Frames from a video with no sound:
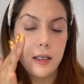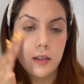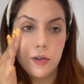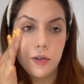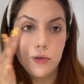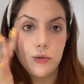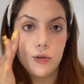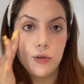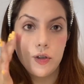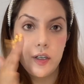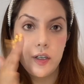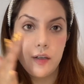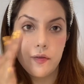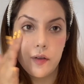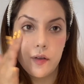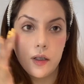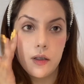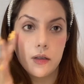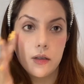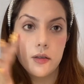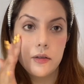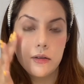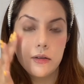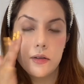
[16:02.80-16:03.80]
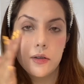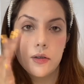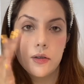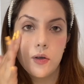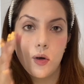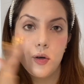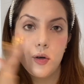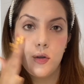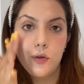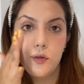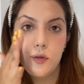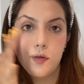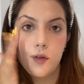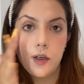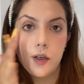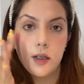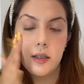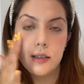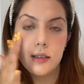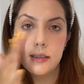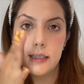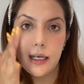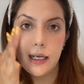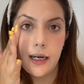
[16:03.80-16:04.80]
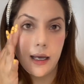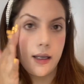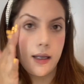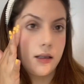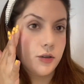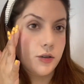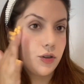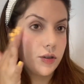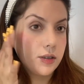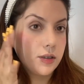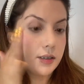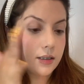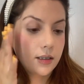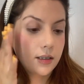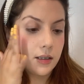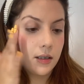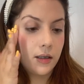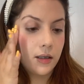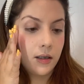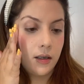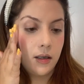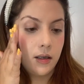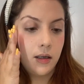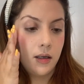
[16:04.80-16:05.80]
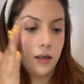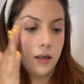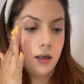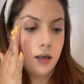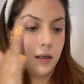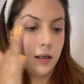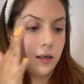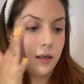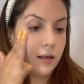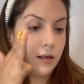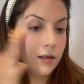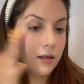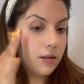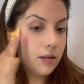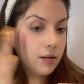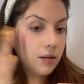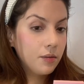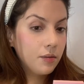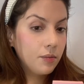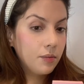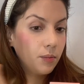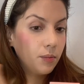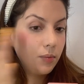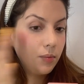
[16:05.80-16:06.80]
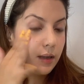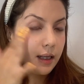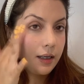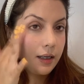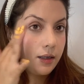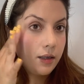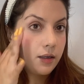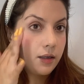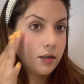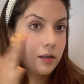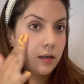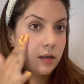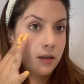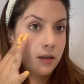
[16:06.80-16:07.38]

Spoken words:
2 fingers and I'll just blend it.